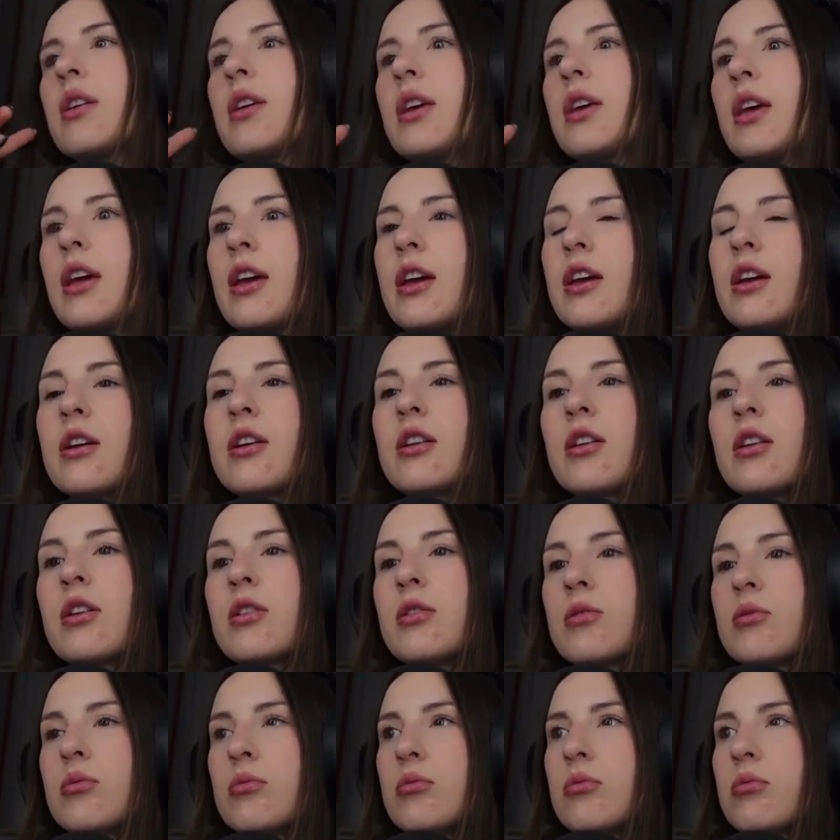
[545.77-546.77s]

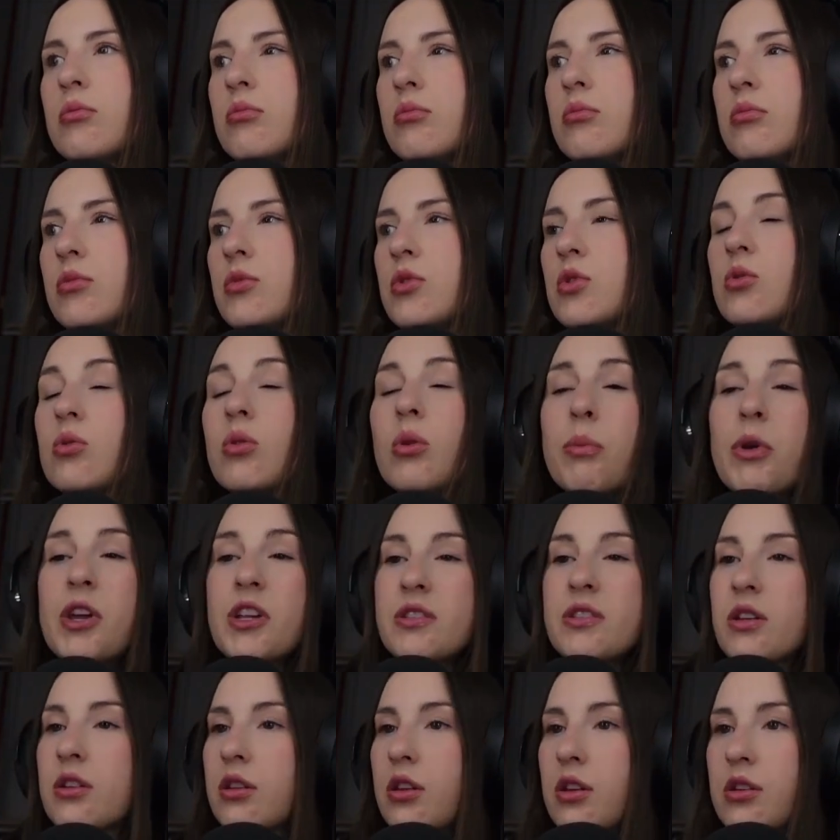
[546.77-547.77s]
can do
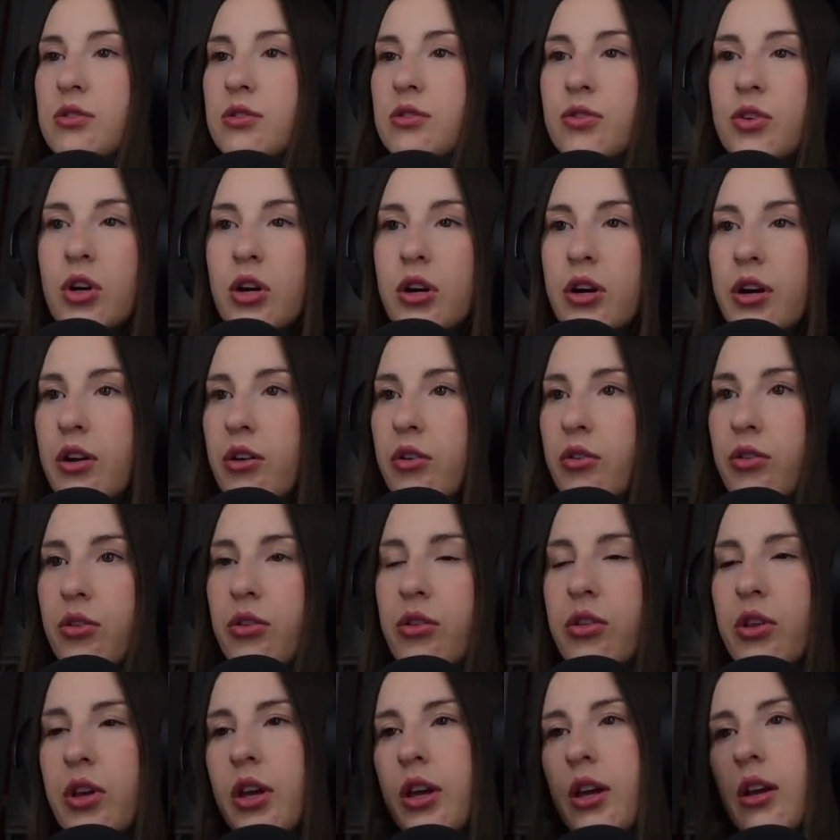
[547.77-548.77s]
amazing things for our
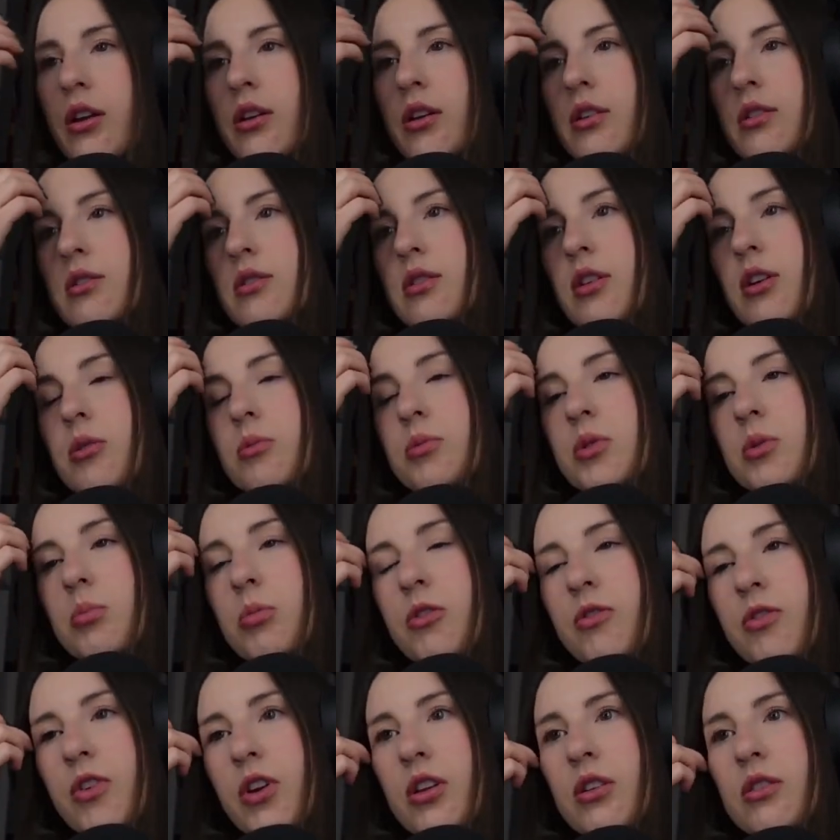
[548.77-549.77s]
health and help
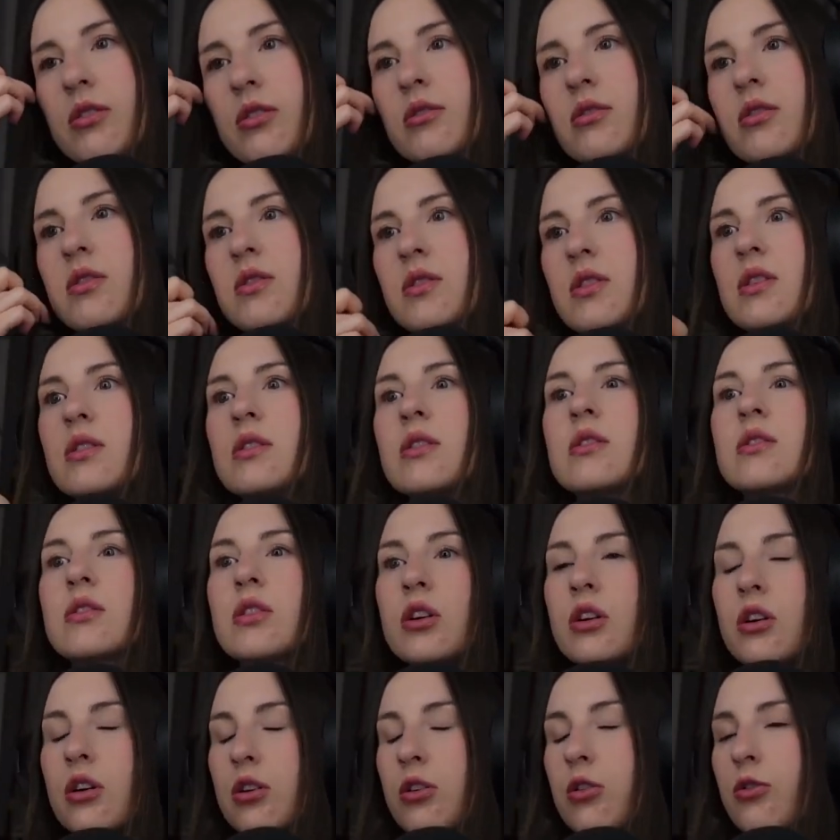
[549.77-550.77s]
to prevent diseases
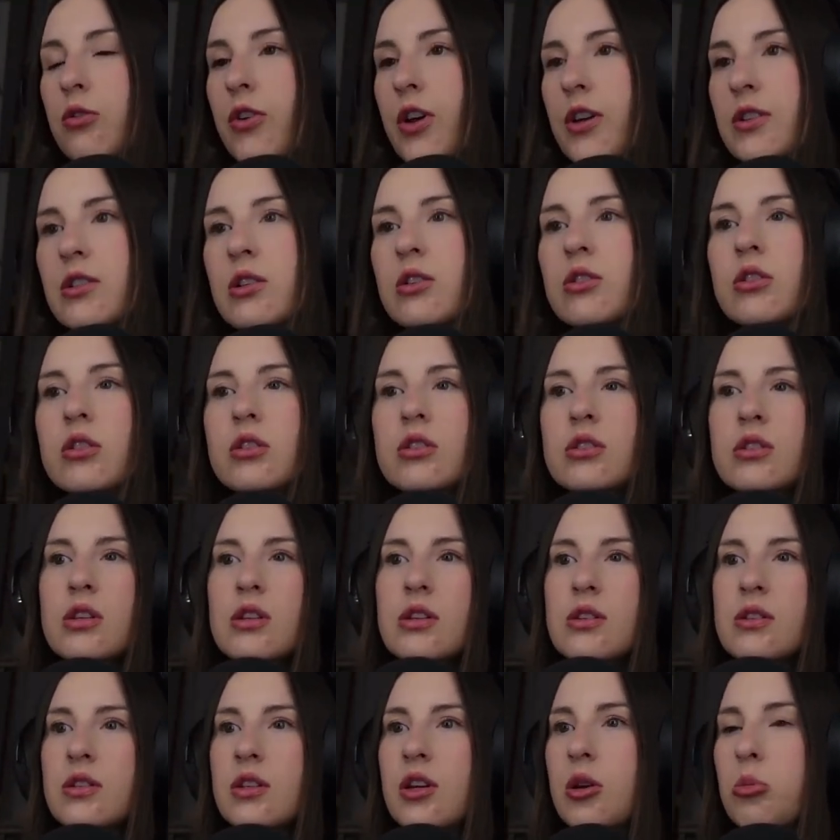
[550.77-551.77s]
like cardiovascular
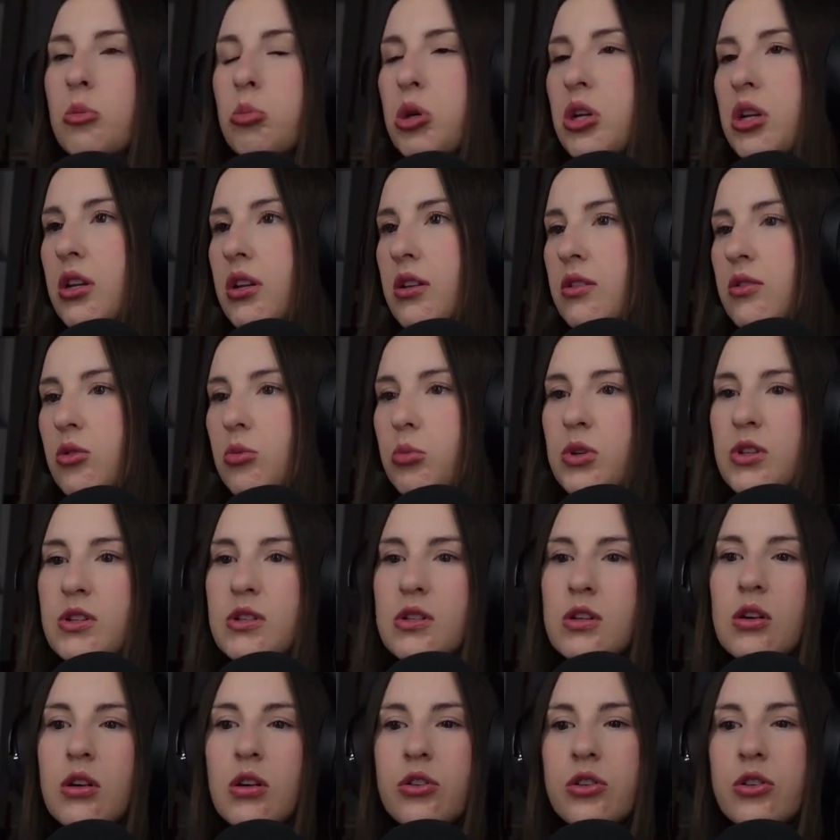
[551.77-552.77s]
disease, diabetes,
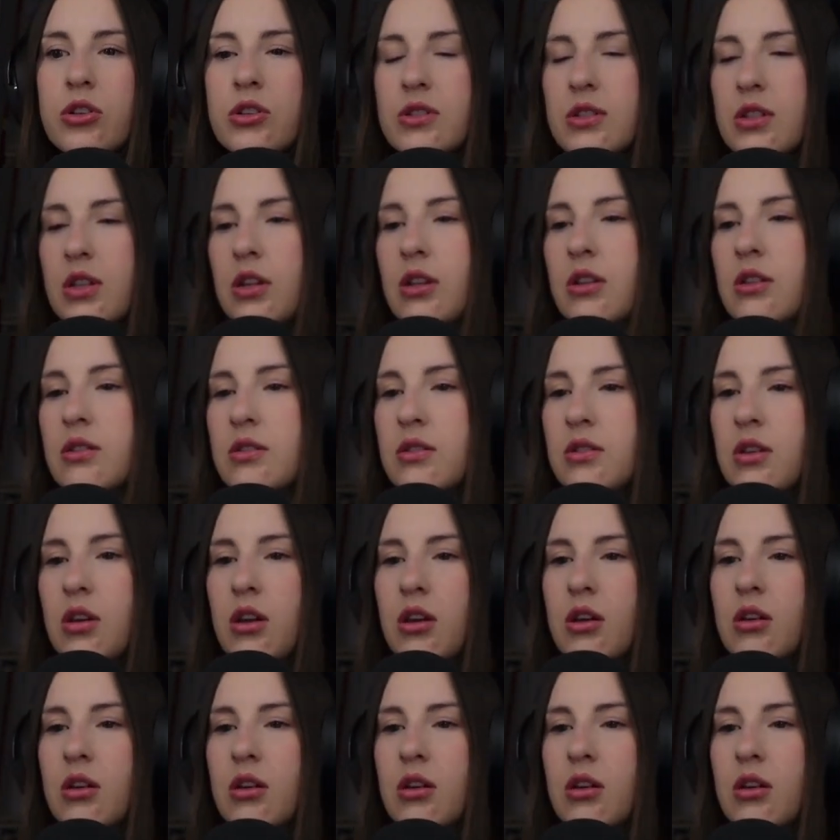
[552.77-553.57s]
obesity, all these things.